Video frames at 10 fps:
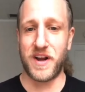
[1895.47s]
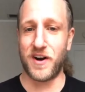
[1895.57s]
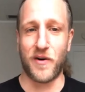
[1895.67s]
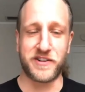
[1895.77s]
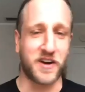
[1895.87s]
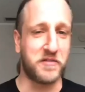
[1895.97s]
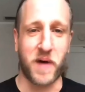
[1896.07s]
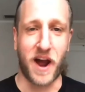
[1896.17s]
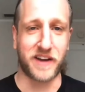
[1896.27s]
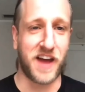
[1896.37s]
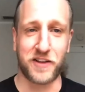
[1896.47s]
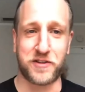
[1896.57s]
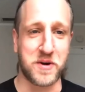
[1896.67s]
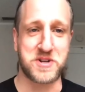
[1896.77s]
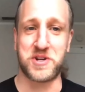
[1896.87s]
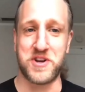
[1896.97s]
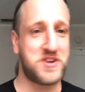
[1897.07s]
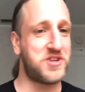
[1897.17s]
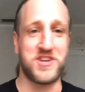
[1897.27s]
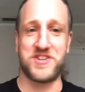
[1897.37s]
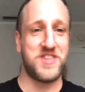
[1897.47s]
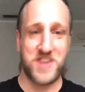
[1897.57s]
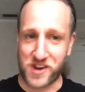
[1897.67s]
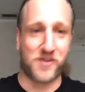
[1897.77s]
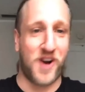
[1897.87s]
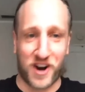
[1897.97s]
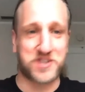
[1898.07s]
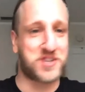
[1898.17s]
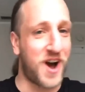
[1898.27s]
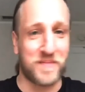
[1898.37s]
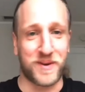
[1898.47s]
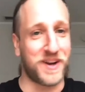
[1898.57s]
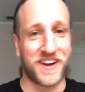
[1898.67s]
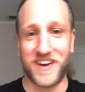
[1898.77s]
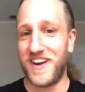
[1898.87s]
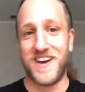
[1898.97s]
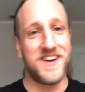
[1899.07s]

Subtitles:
always comes back down to it. She's the crotch chopping, you